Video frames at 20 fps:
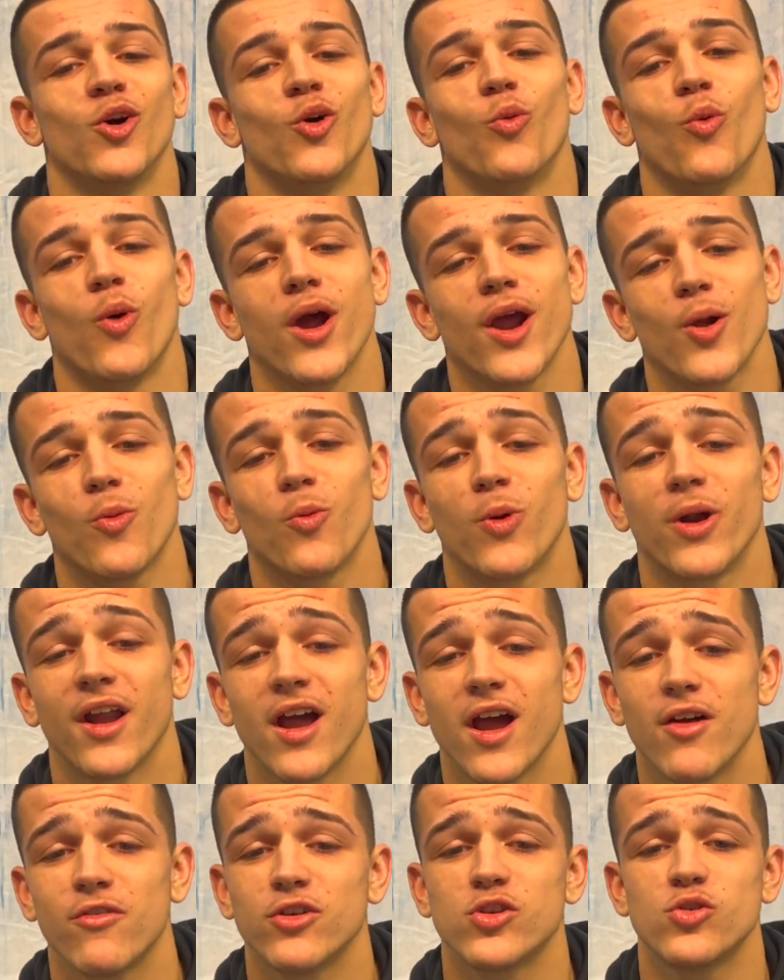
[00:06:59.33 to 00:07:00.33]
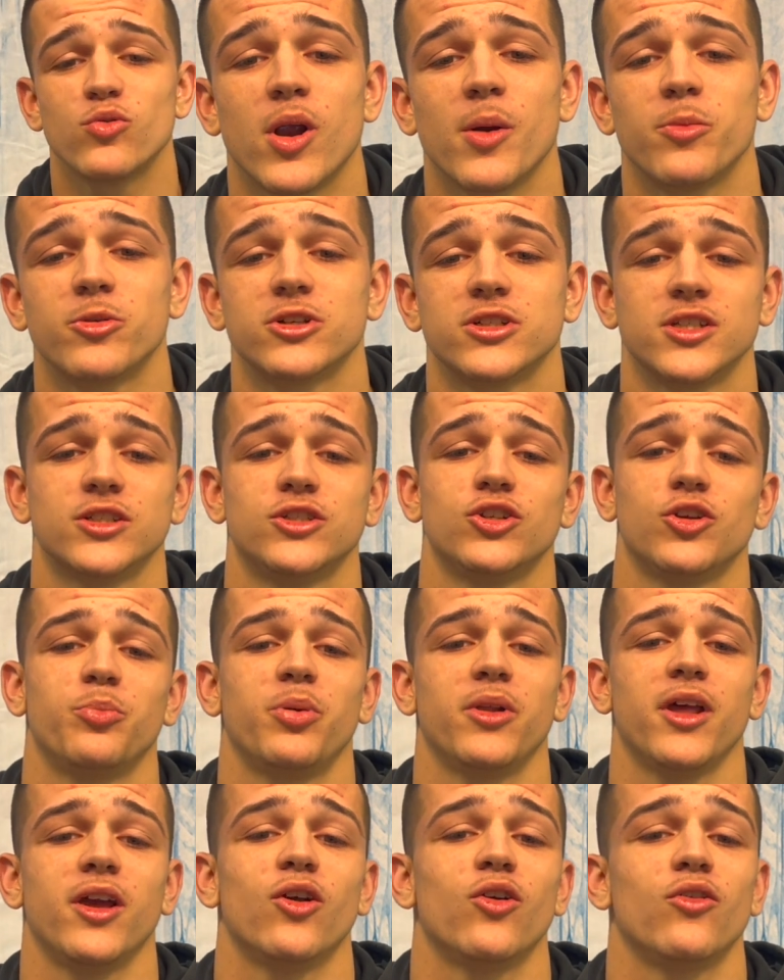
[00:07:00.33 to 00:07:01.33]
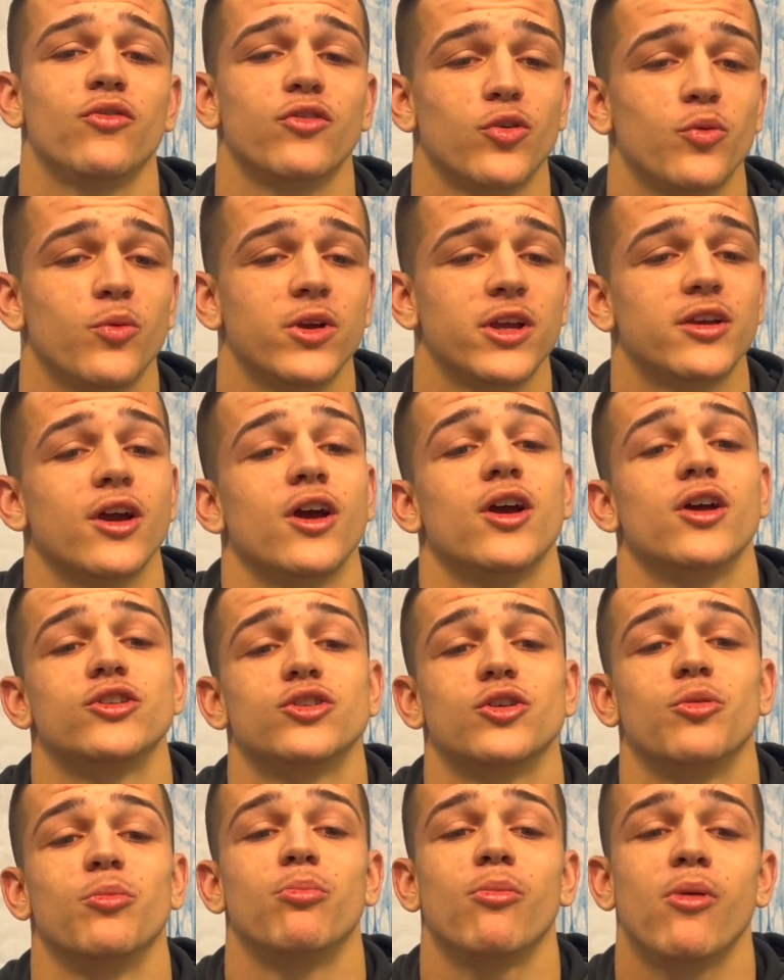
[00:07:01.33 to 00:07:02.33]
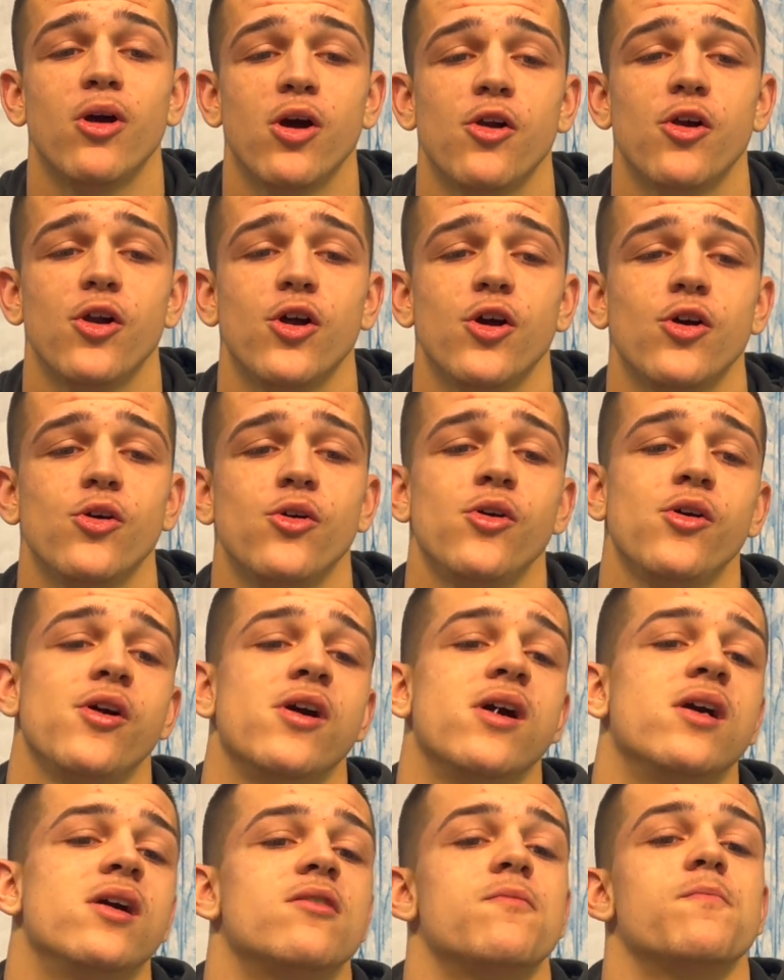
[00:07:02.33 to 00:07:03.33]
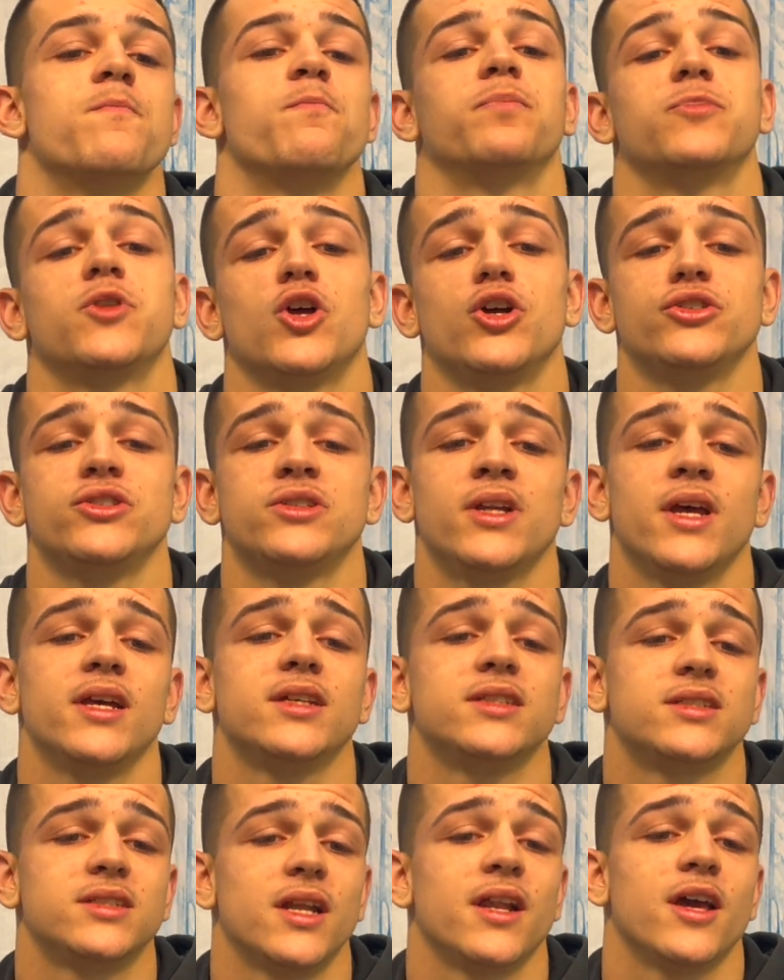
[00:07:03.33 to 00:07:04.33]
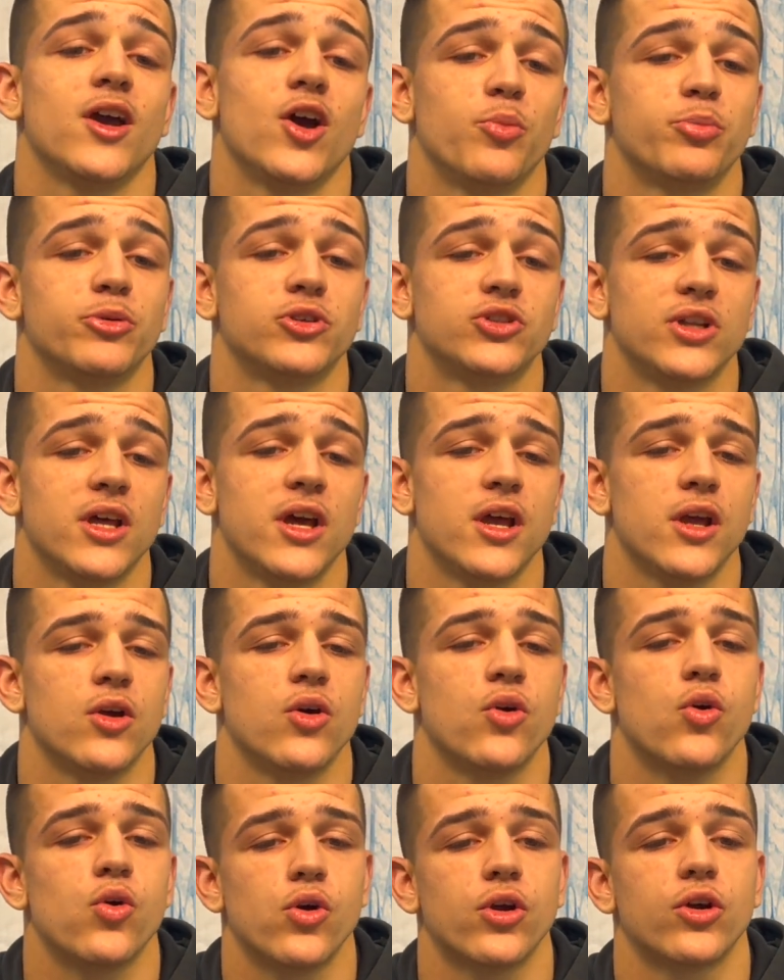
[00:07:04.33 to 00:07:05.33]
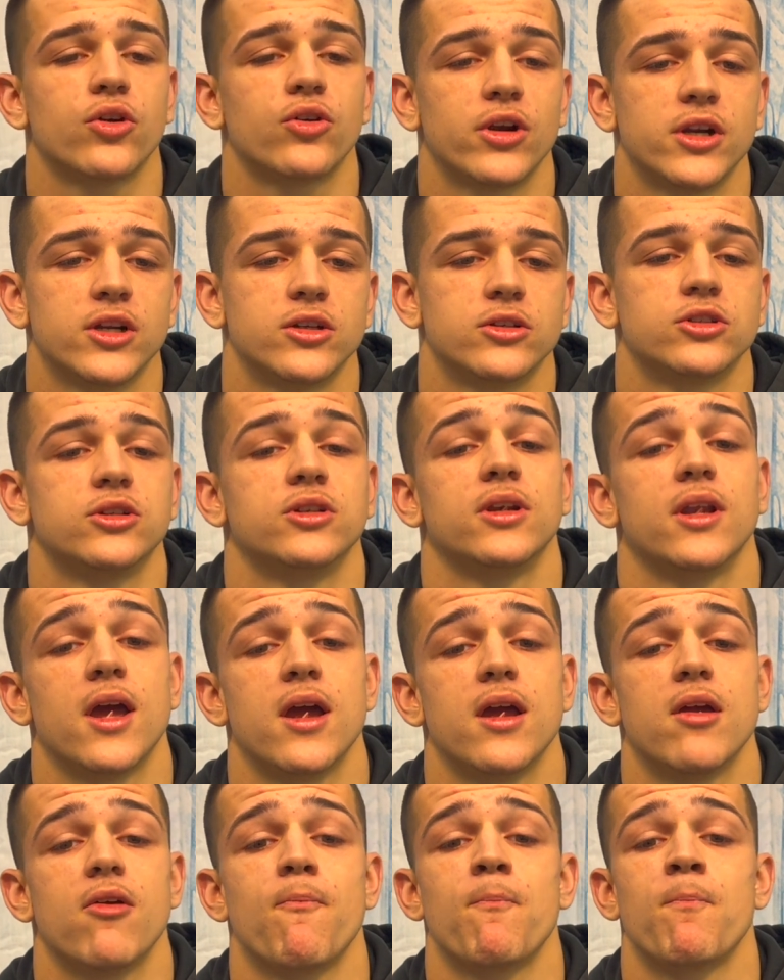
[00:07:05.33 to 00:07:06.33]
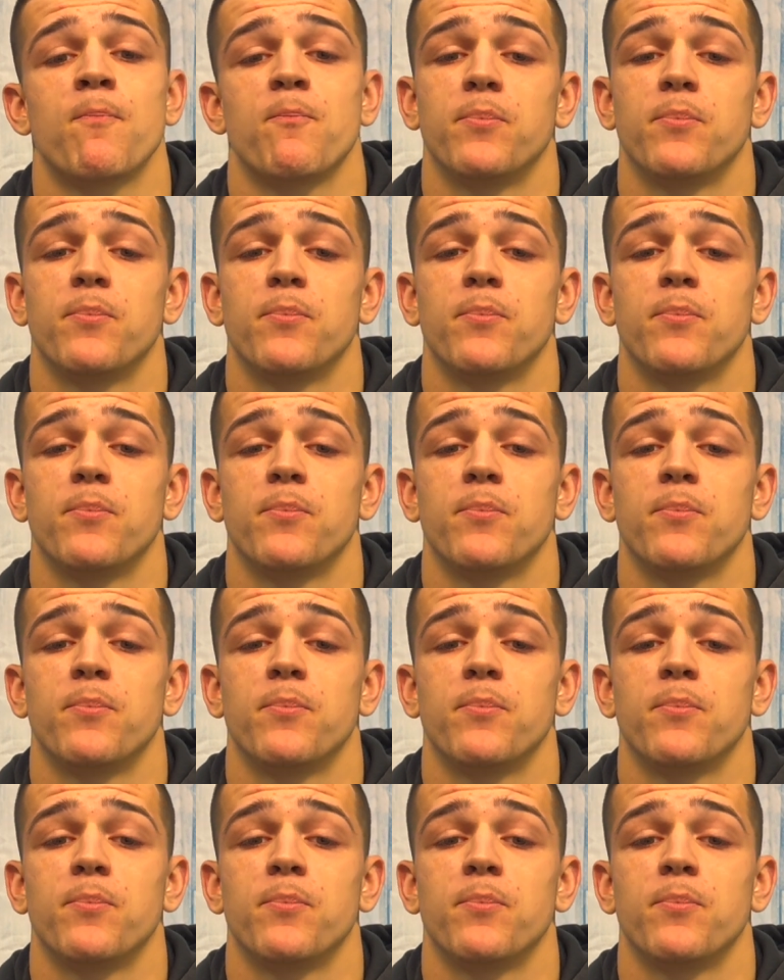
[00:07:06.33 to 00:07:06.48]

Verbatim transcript: Where whatever represent your plan over the week tomorrow those days, Santa Helper's Day or Grinch Day.